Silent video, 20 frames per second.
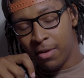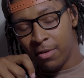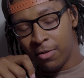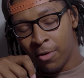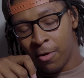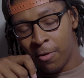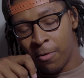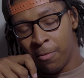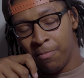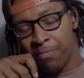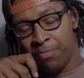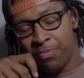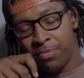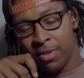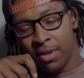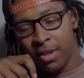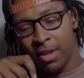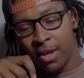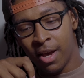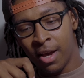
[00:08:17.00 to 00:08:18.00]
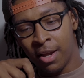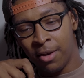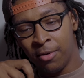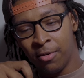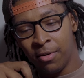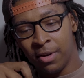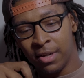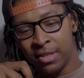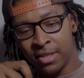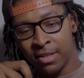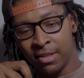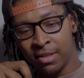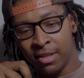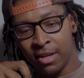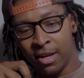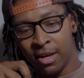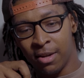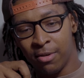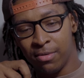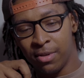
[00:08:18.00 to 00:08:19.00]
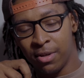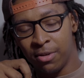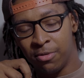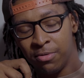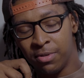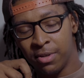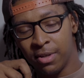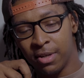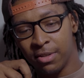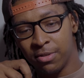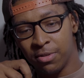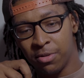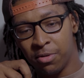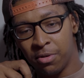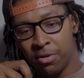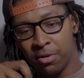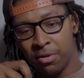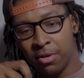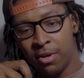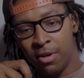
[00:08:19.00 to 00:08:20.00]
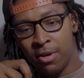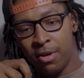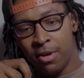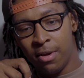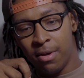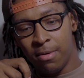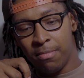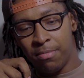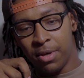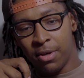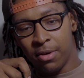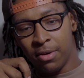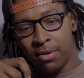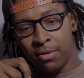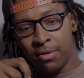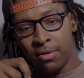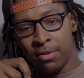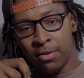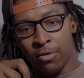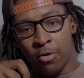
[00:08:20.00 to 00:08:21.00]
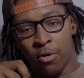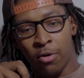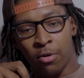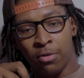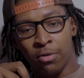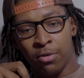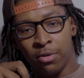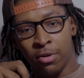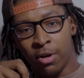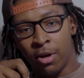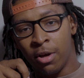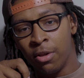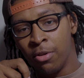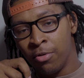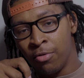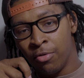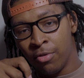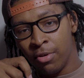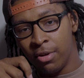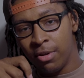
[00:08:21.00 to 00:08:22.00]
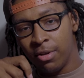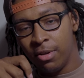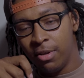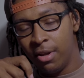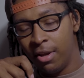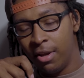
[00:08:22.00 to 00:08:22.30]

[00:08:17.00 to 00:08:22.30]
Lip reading: So I know I said that I don't like using S-Log because it's harder to color grade.